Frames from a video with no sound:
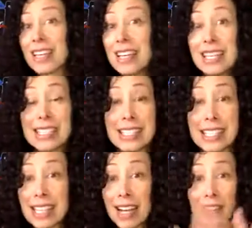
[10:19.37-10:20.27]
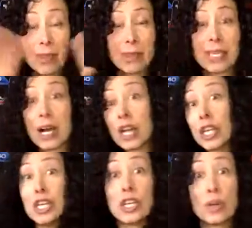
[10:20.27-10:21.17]
It doesn't have to be a
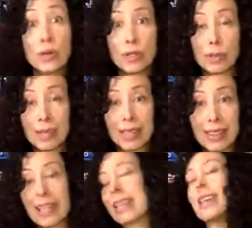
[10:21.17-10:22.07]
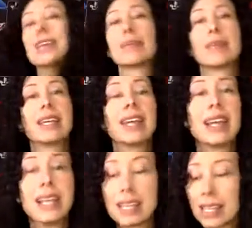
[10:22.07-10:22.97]
huge, big thing, it could be
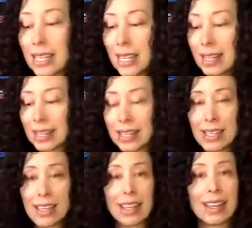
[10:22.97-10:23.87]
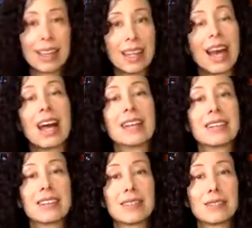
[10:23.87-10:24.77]
anything that
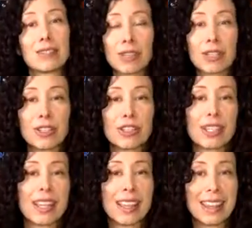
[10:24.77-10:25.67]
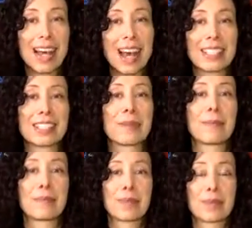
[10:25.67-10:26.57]
triggers that
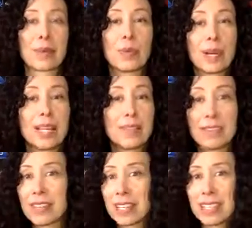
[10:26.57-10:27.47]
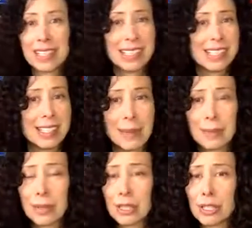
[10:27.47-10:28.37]
winning feeling.
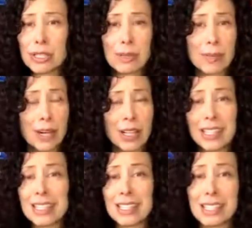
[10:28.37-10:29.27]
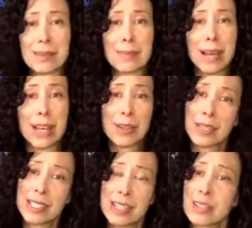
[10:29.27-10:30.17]
Simple, small, it doesn't matter. In
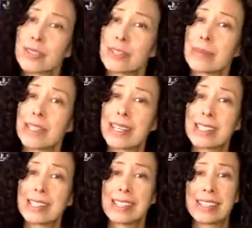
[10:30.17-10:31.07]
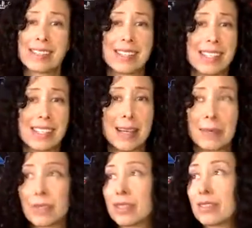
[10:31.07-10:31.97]
psychocybernetics, they give the
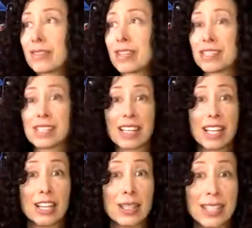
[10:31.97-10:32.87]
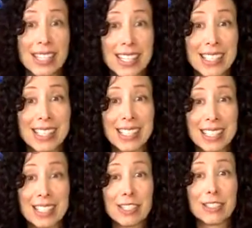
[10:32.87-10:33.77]
example of us learning as
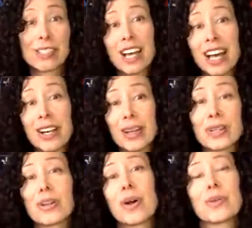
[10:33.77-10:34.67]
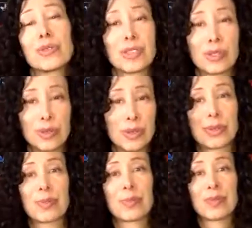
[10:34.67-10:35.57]
kids to tie our own shoes.
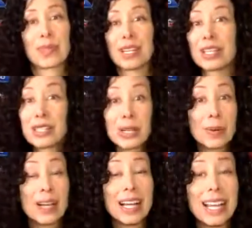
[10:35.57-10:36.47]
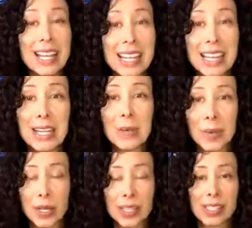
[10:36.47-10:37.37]
So anything
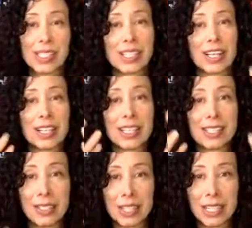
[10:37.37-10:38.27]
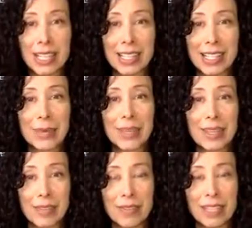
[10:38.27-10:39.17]
works as long as you're connecting with
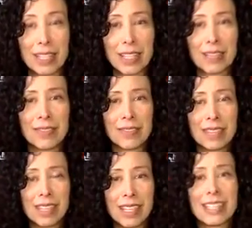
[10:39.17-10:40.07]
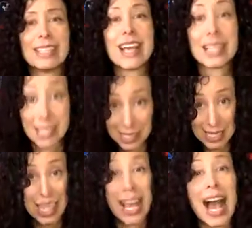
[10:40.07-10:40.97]
that feeling of, yes,
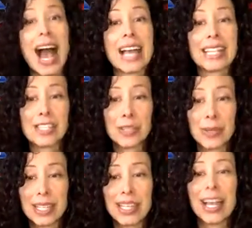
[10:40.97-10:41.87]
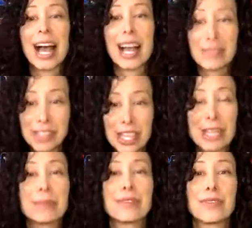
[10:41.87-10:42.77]
I could do it. I've done
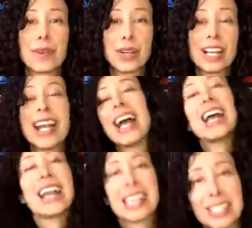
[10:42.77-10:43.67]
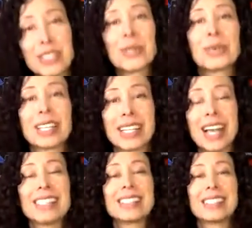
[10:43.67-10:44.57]
it before and I could do it
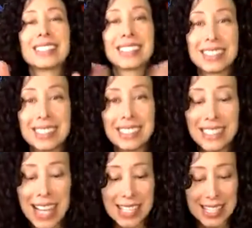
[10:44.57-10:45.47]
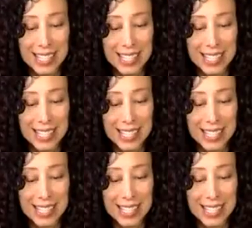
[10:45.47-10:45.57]
again. Yes.